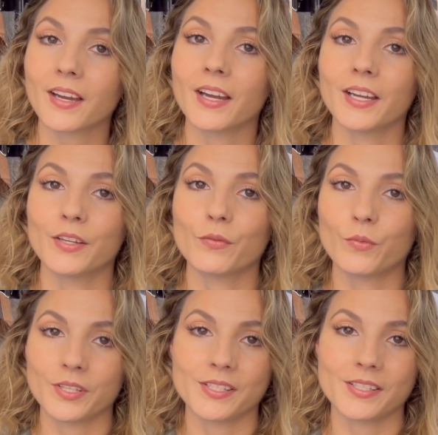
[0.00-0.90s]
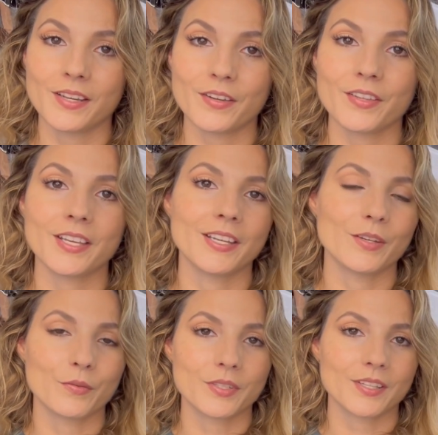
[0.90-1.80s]
I had one sale and
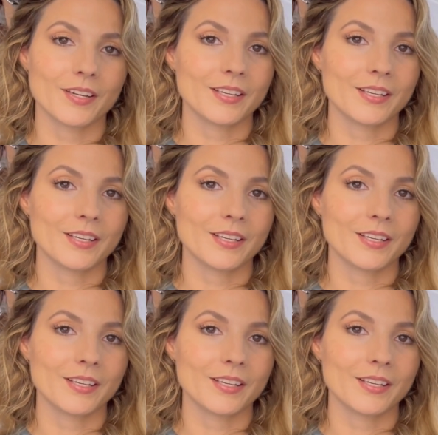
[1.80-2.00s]
it was on